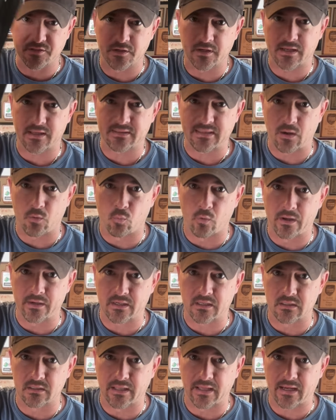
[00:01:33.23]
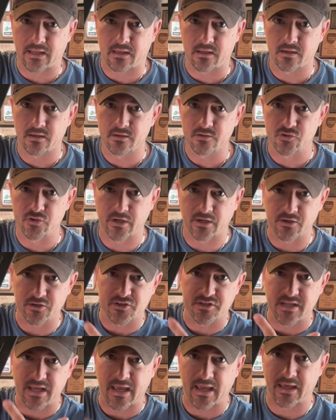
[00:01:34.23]
you get that one click, trigger's
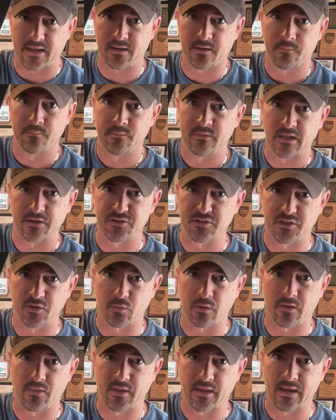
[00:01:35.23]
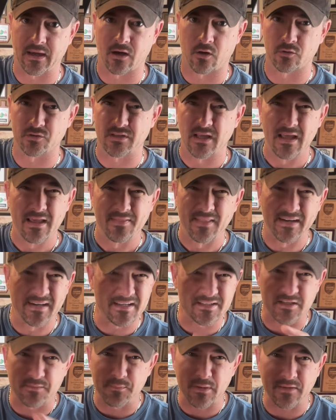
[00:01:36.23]
dead, doesn't do anything else. That
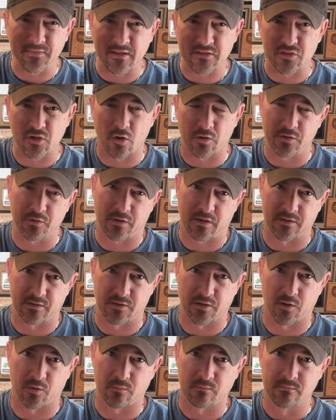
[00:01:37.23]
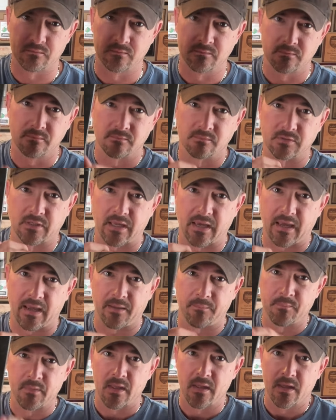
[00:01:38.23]
doesn't mean that's all you can do, okay?
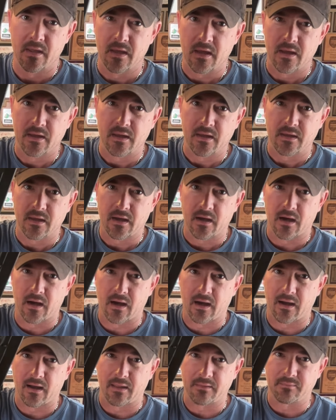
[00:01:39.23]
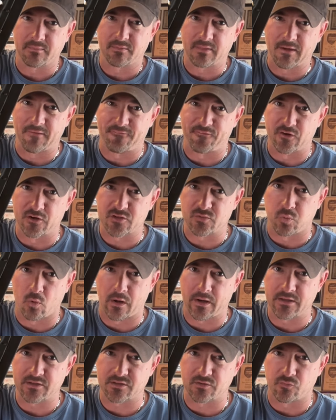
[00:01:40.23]
The first
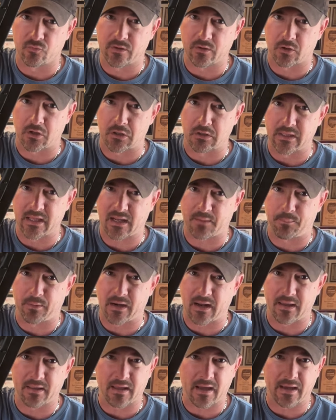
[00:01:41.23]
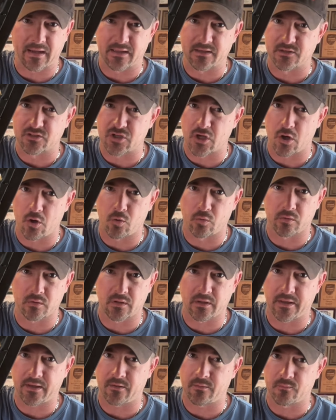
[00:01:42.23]
one is the real click, but I can
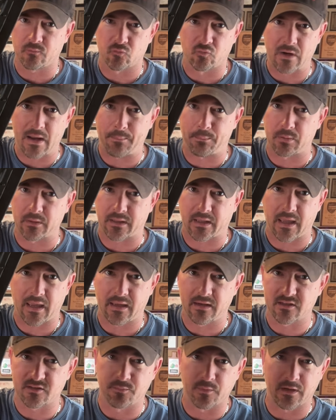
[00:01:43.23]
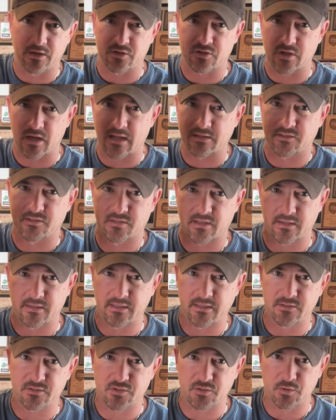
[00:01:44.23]
totally replicate as many shots as I
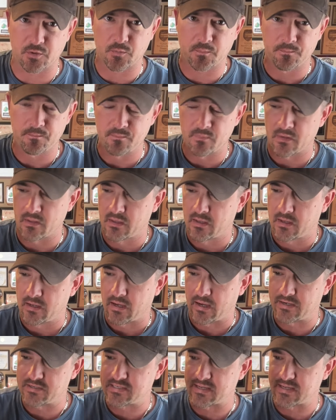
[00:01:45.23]
need to. I just